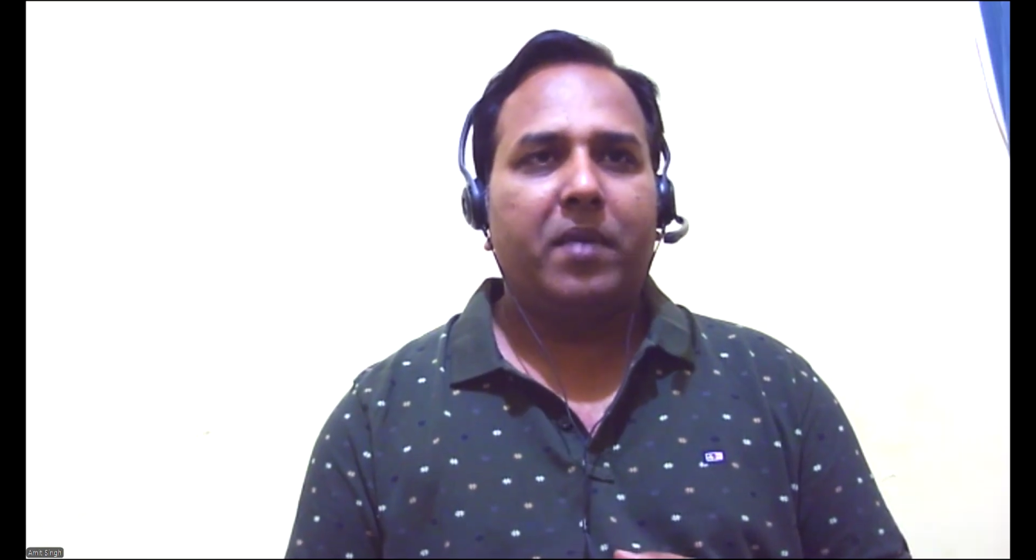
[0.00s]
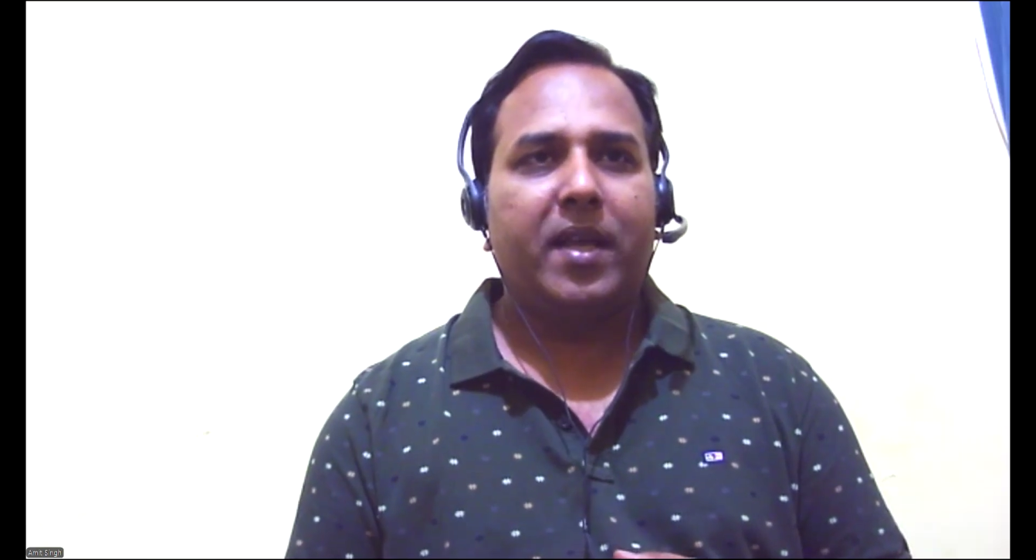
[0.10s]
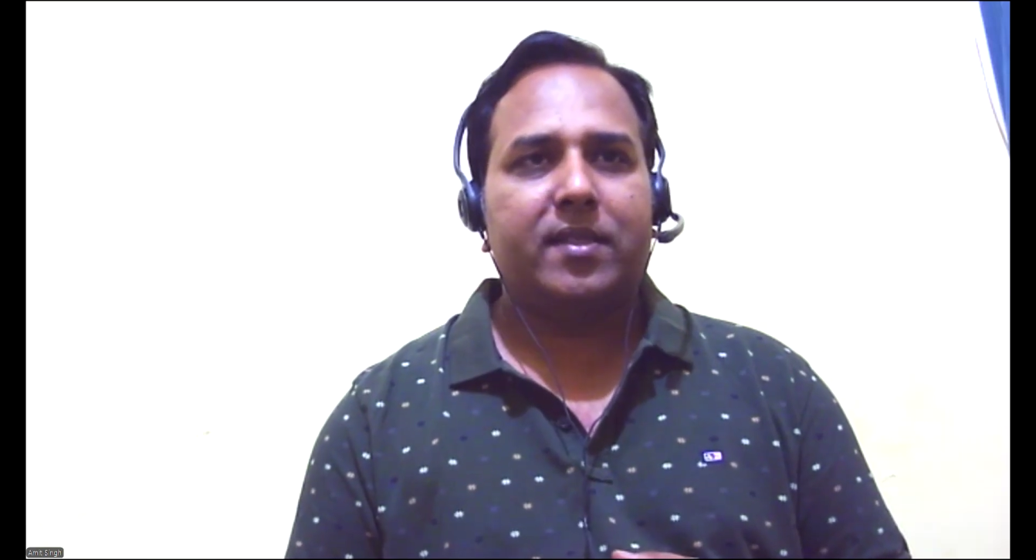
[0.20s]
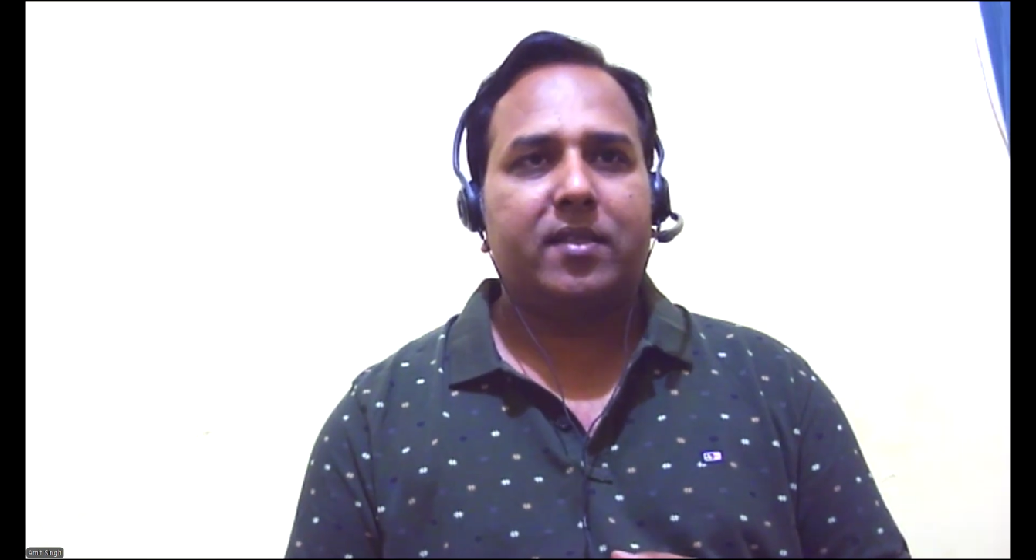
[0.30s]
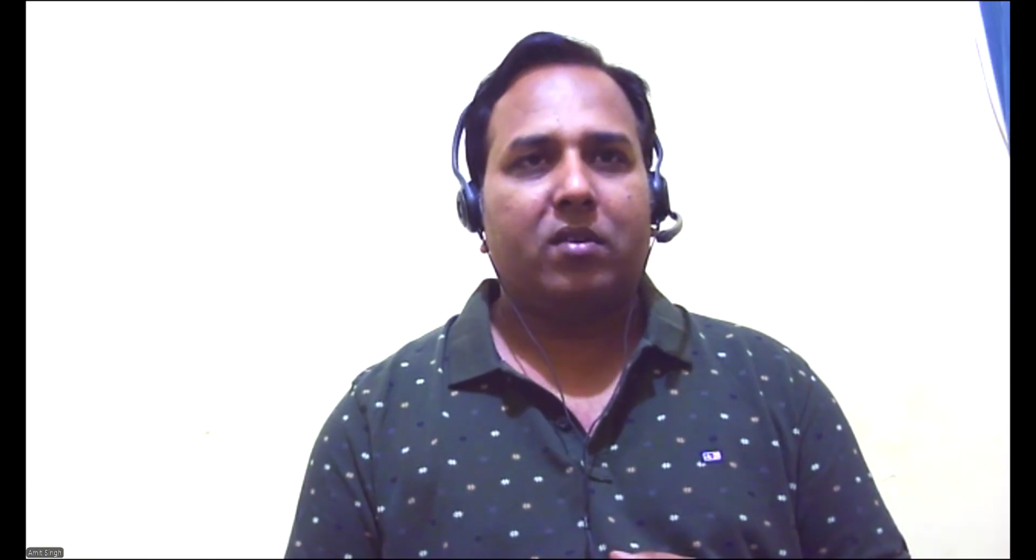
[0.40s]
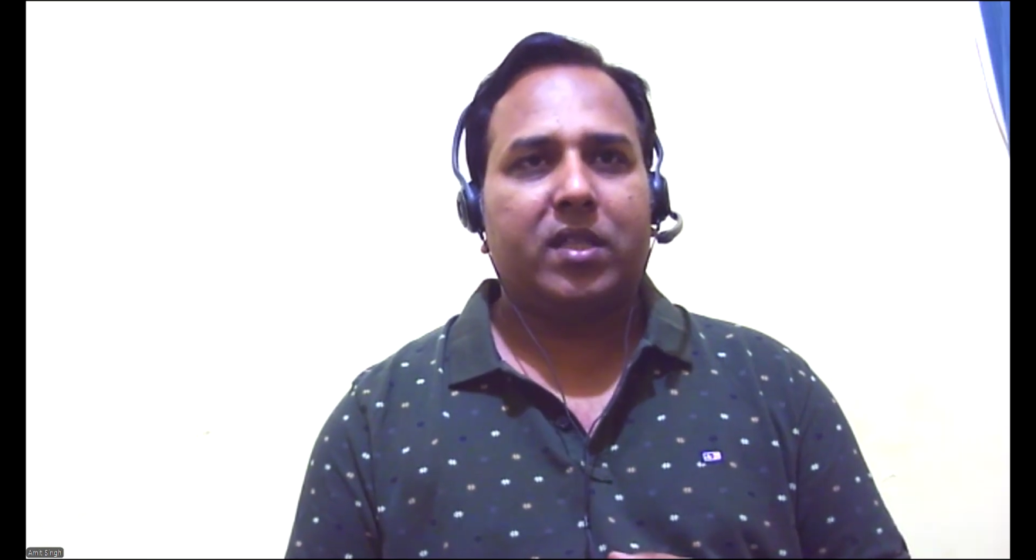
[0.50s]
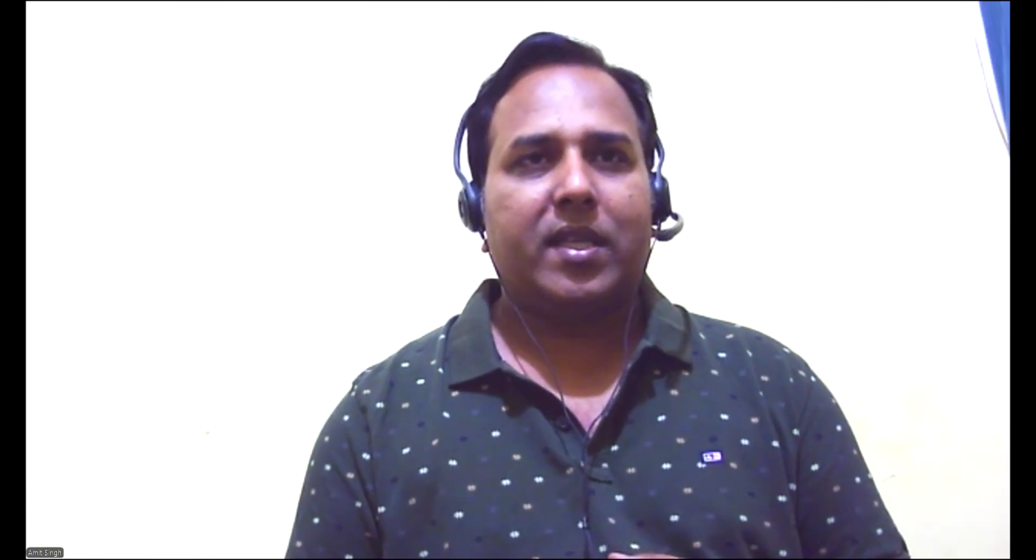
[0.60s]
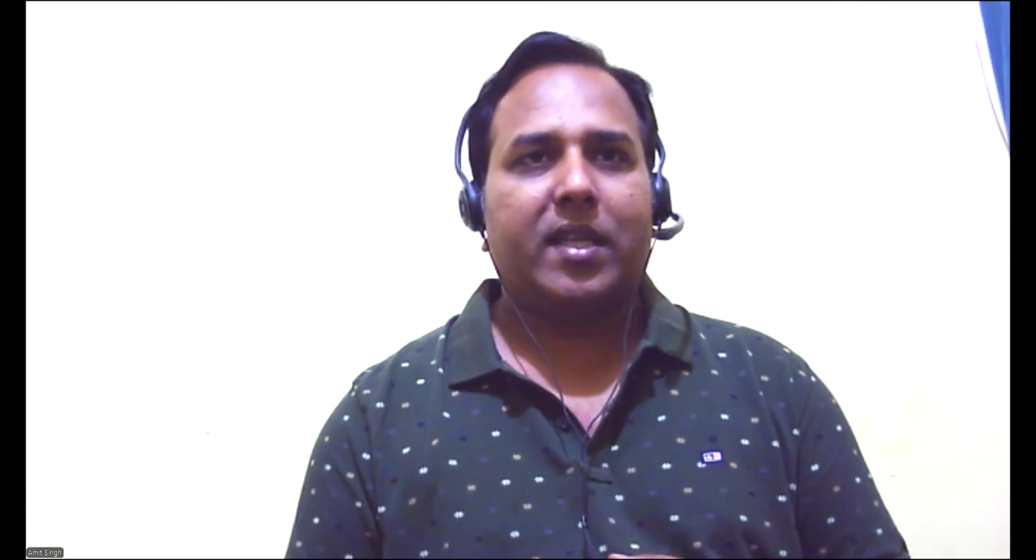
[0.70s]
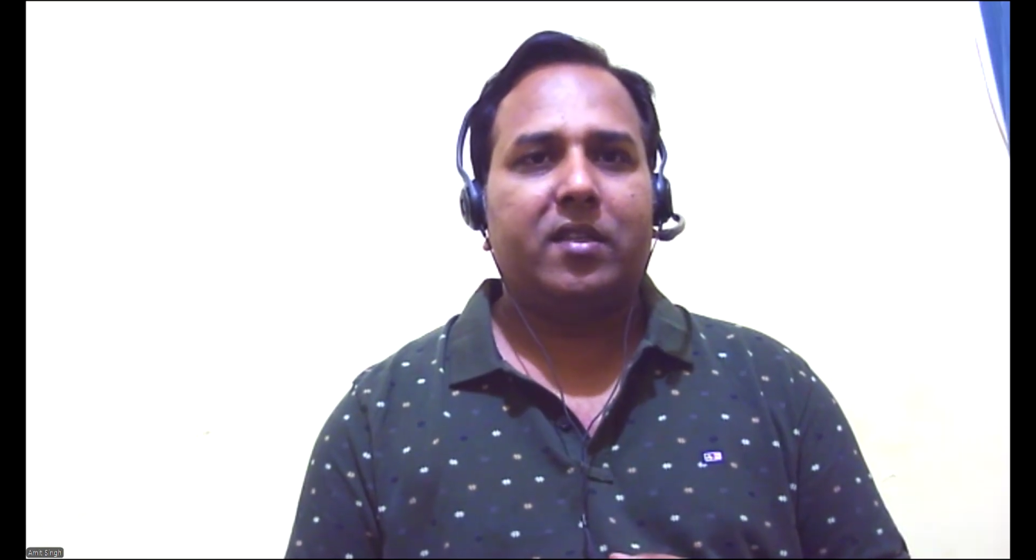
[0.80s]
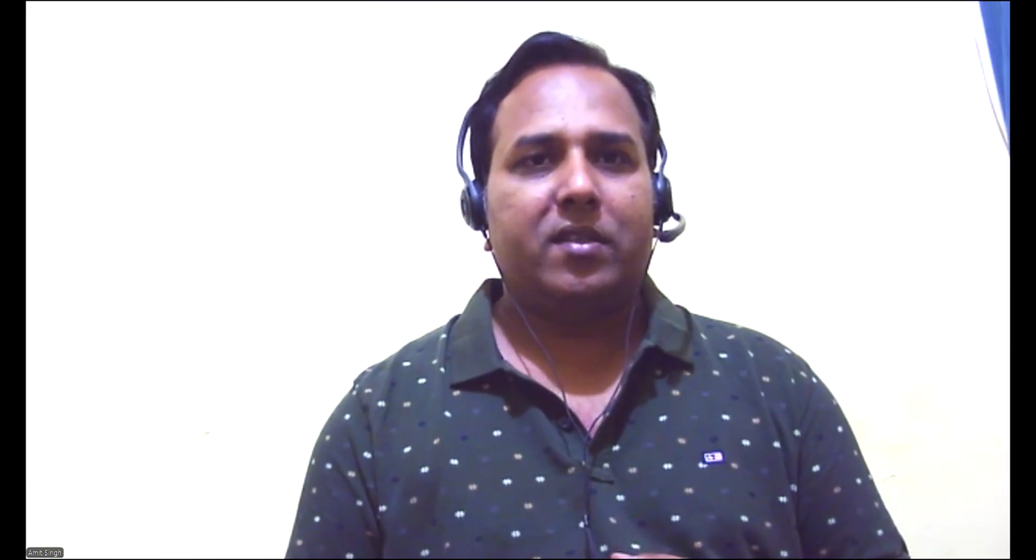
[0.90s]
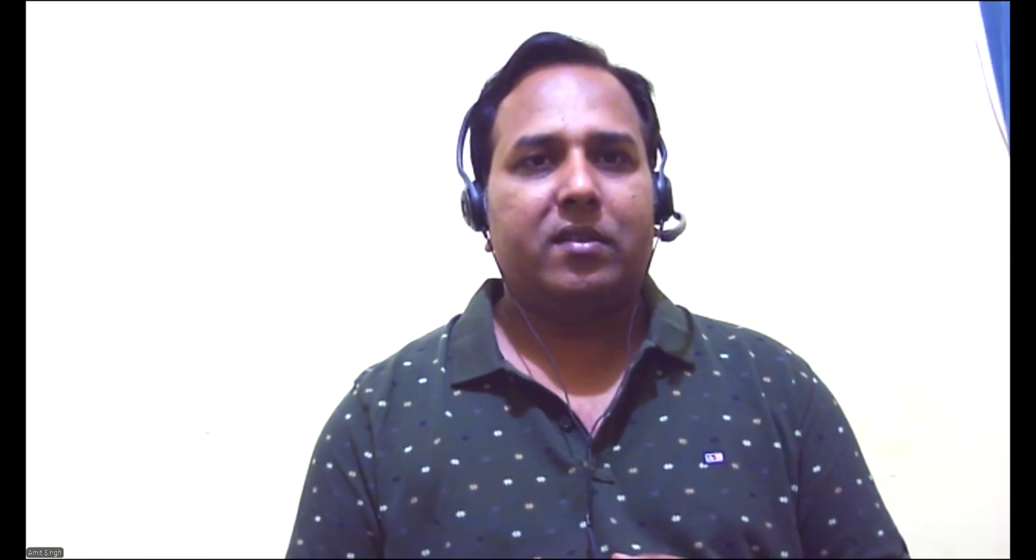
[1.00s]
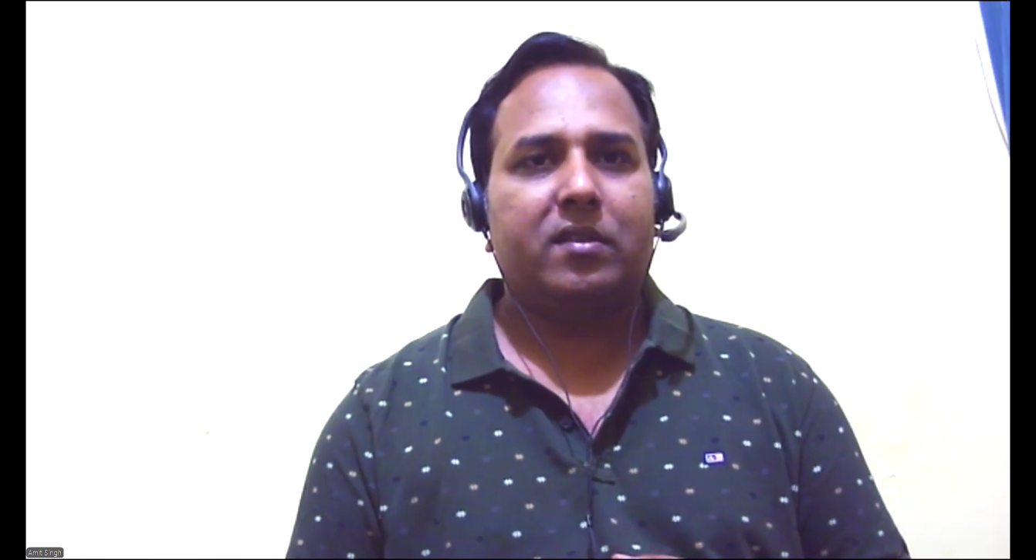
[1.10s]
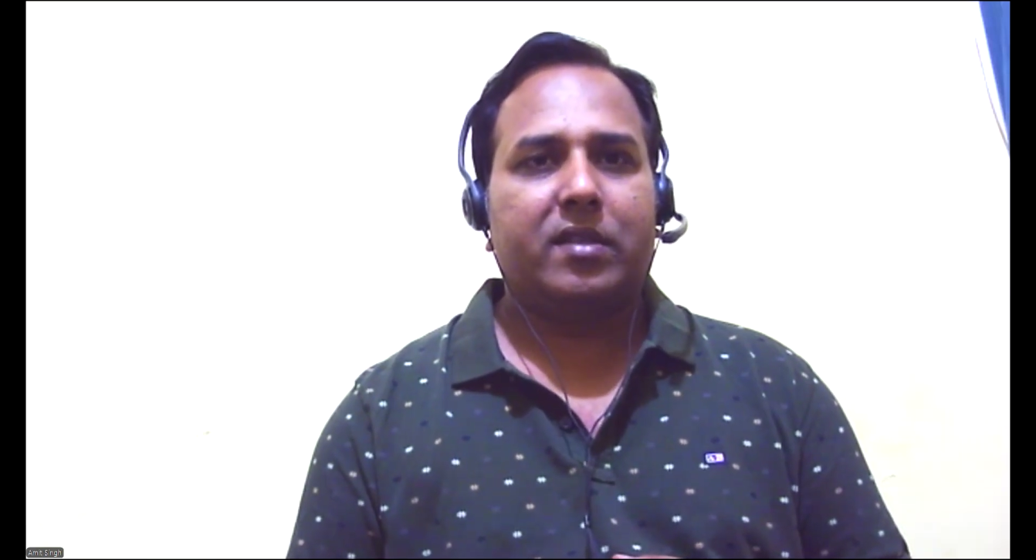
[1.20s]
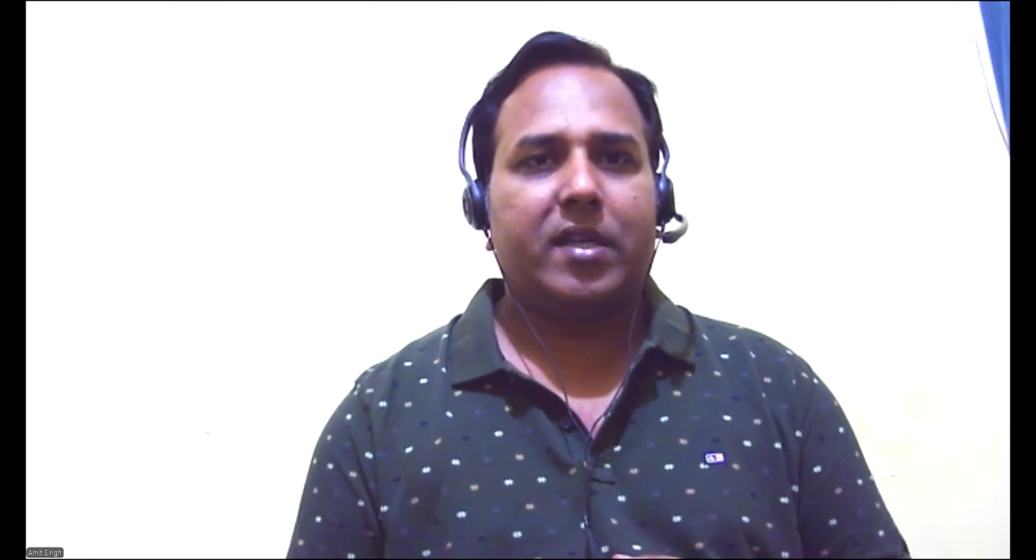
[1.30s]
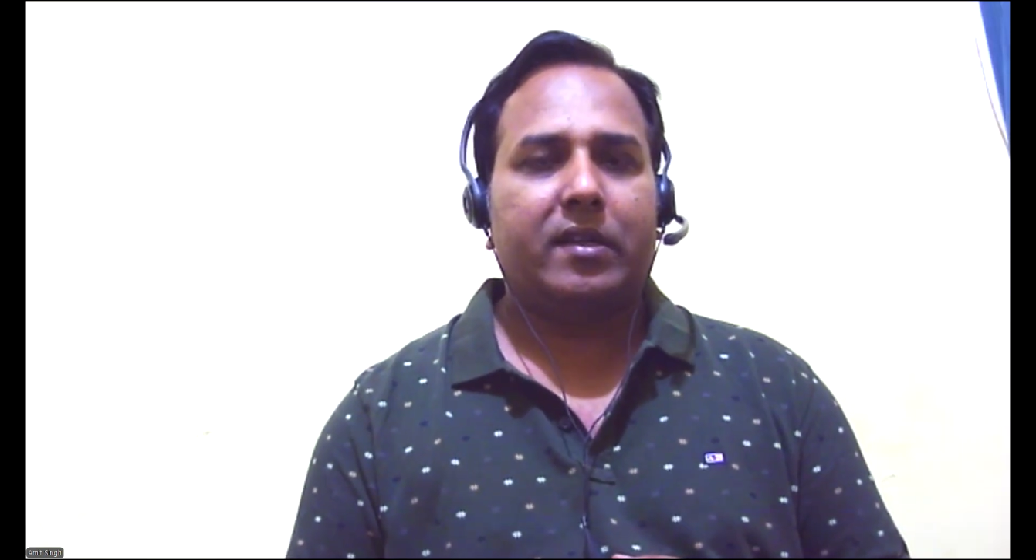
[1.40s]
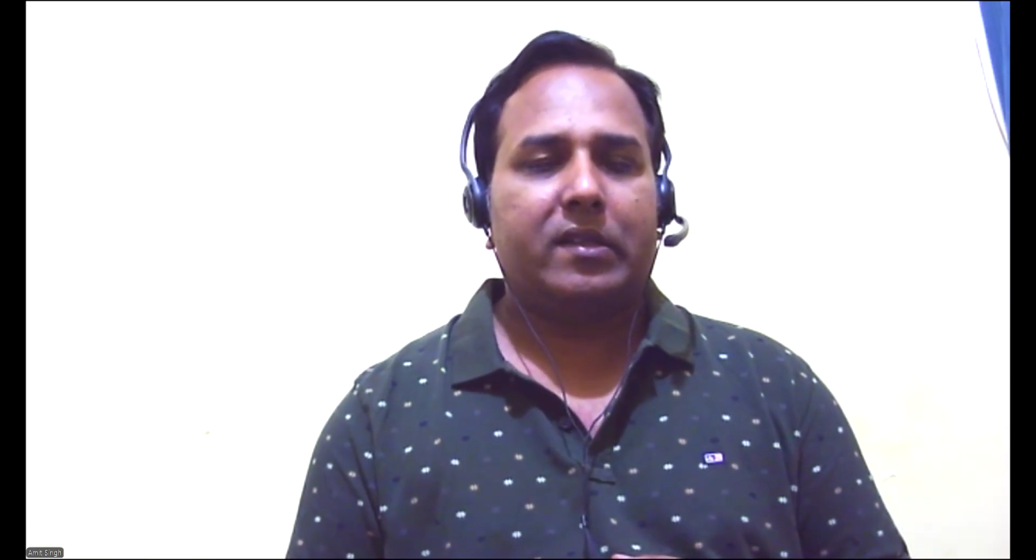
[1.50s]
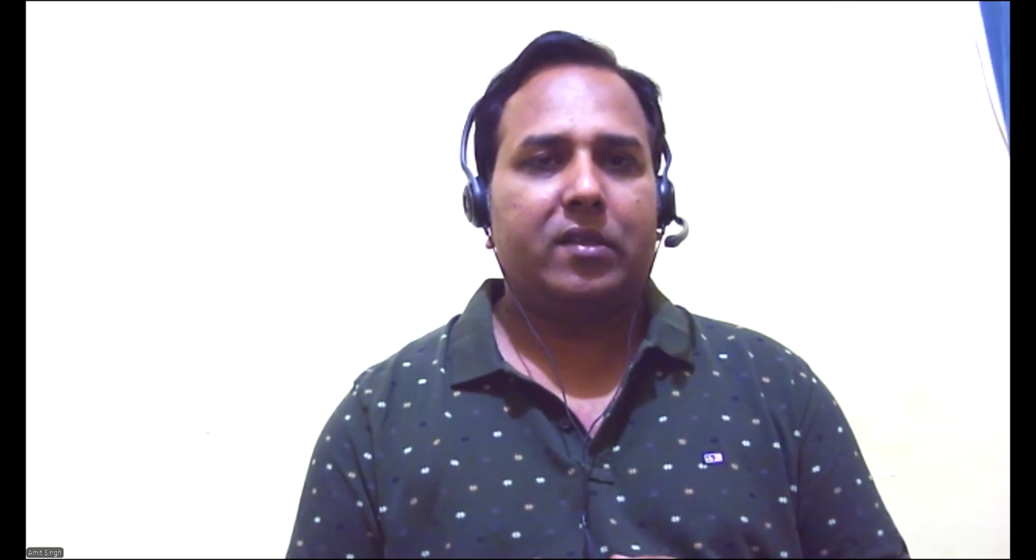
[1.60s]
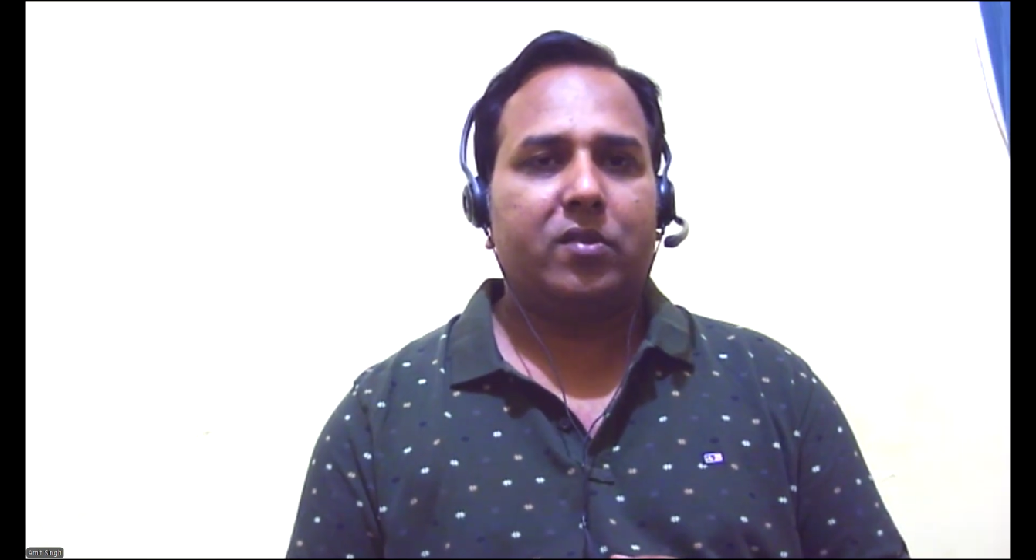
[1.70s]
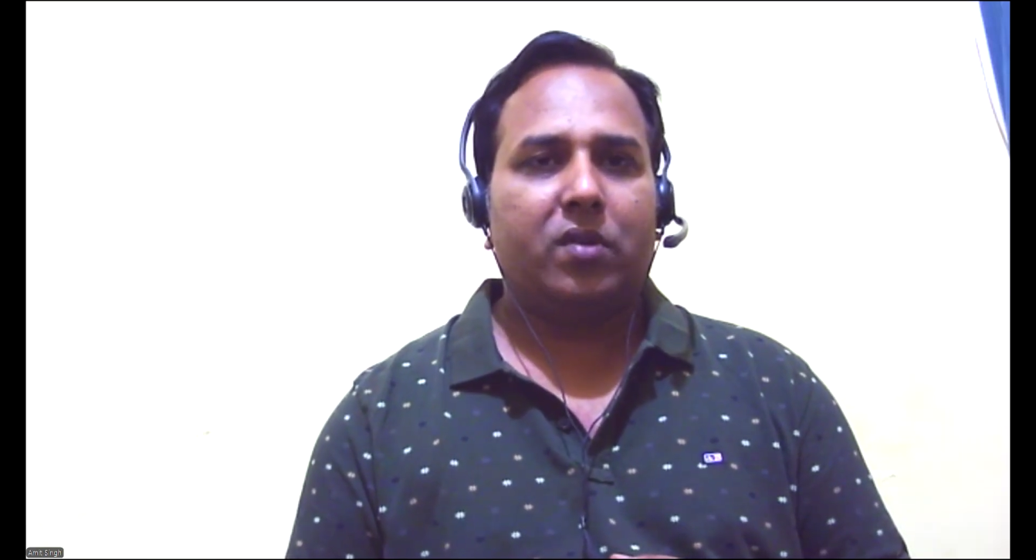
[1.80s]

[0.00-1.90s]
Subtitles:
based authorization strategy.